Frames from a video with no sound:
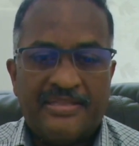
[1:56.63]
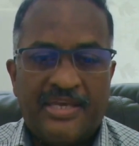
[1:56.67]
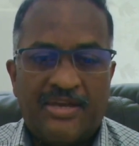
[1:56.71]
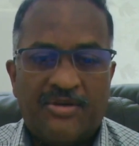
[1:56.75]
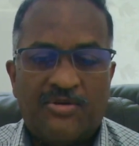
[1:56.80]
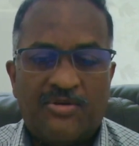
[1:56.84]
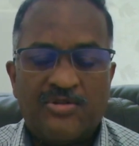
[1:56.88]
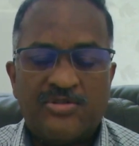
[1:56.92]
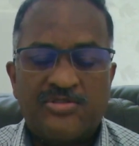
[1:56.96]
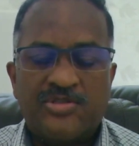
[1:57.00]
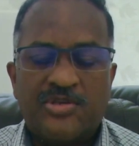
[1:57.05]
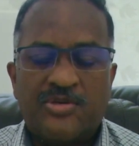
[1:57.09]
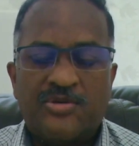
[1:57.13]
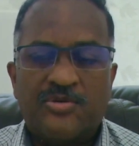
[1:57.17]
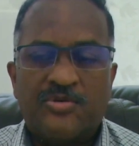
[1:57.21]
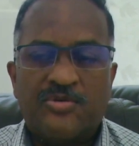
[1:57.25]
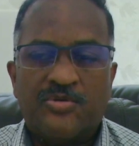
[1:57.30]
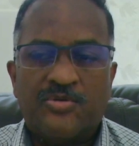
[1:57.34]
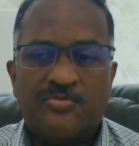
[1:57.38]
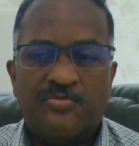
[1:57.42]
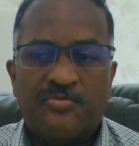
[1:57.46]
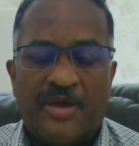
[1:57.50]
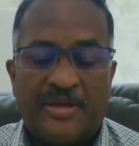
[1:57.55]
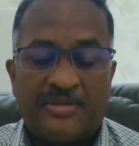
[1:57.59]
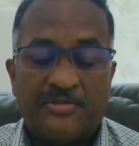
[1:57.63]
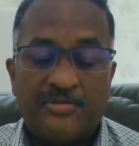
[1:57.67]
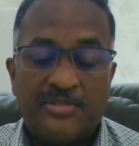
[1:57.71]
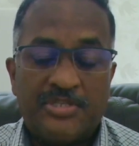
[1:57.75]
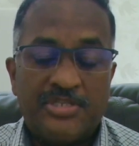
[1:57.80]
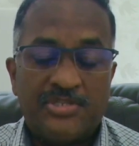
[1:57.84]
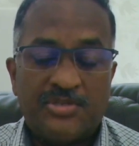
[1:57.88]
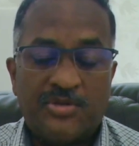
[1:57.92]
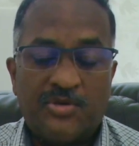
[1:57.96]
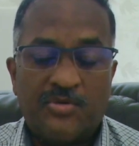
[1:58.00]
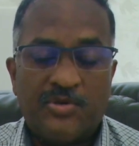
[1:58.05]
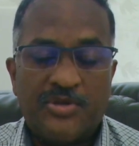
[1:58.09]
They also, back to
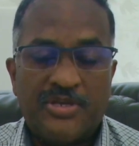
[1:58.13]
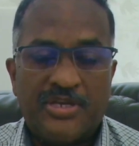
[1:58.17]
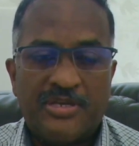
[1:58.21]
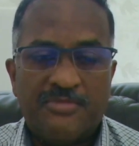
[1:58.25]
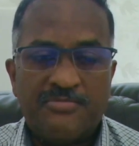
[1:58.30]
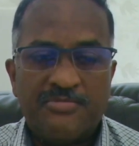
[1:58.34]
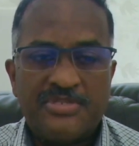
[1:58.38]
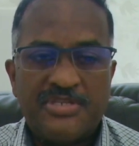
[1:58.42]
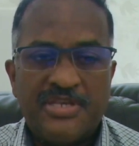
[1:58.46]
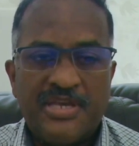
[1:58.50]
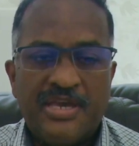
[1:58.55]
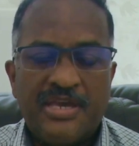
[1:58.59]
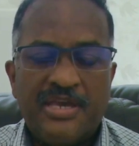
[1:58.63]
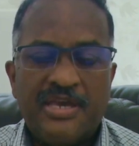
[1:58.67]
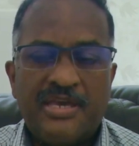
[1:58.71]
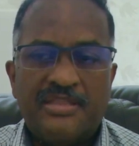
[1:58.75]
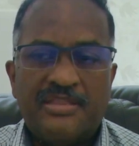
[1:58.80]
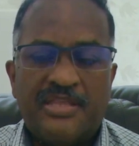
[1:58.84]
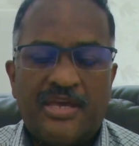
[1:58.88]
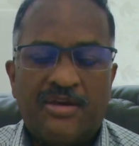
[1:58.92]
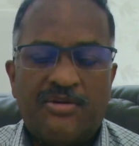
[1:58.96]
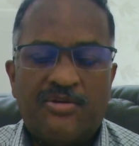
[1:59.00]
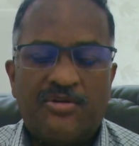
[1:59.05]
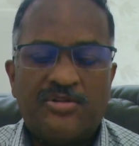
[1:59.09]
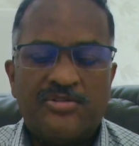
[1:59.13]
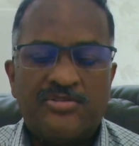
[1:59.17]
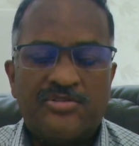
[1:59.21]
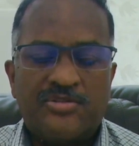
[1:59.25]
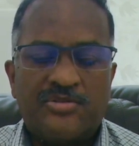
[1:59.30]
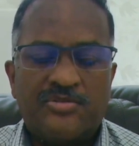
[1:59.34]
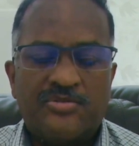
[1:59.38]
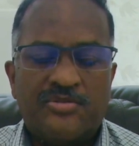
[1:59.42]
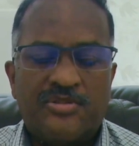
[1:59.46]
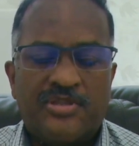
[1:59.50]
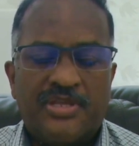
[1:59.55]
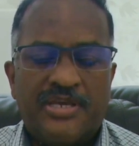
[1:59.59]
these OEMs, they are
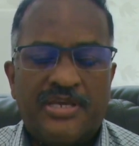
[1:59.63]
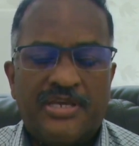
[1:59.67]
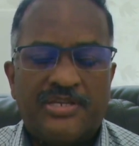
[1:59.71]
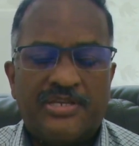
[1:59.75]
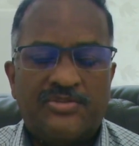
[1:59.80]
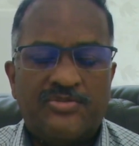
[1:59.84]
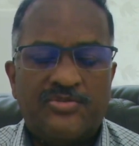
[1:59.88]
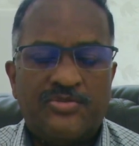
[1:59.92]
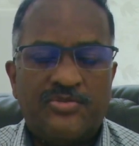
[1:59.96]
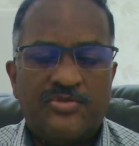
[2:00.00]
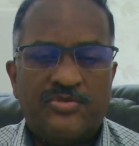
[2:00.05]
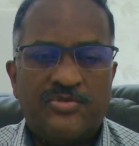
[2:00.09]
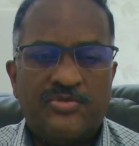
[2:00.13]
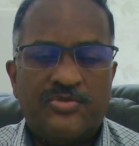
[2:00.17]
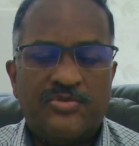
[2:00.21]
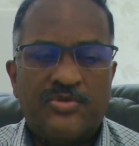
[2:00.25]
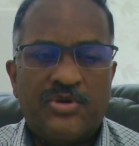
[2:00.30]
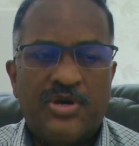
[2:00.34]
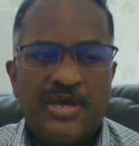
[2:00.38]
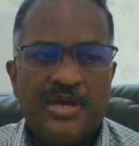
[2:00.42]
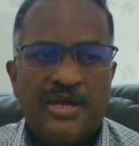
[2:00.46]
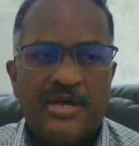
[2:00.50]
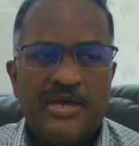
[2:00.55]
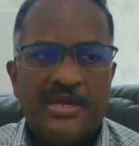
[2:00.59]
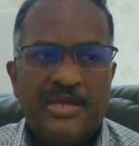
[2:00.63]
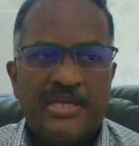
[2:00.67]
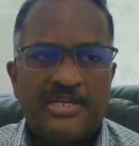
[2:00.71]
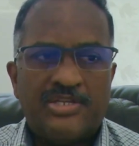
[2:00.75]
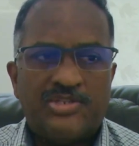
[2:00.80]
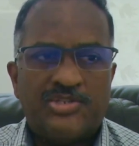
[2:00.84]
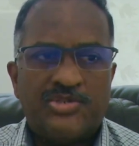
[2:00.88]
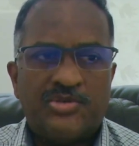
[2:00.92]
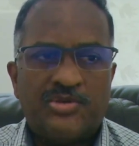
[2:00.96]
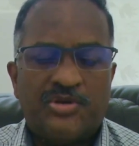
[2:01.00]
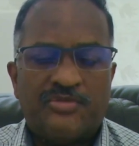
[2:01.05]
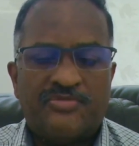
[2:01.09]
also there to
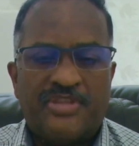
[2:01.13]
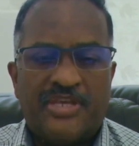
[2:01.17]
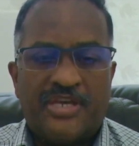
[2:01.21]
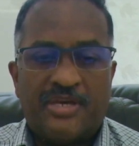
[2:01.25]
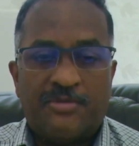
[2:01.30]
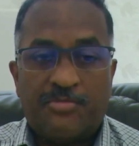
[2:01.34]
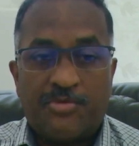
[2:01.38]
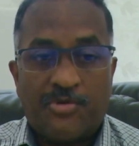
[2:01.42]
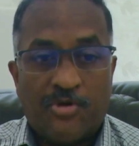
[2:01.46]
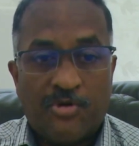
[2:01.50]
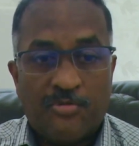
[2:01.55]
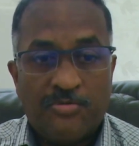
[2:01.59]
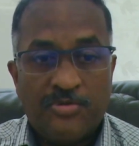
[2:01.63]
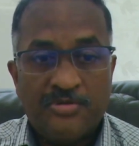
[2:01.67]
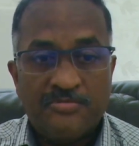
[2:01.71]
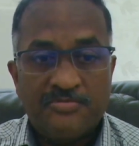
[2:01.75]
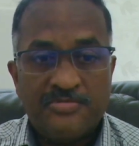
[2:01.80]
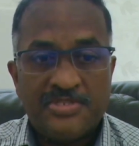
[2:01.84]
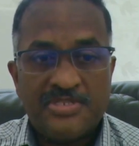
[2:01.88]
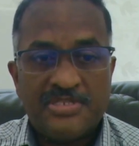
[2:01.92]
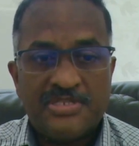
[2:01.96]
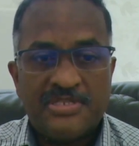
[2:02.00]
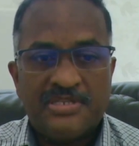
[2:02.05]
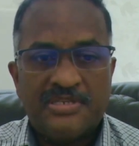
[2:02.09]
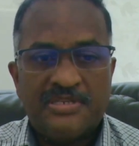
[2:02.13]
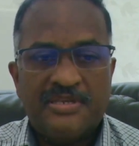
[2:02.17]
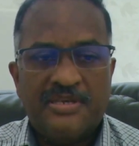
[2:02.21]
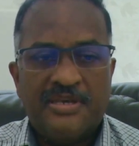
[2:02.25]
ensure if there are problems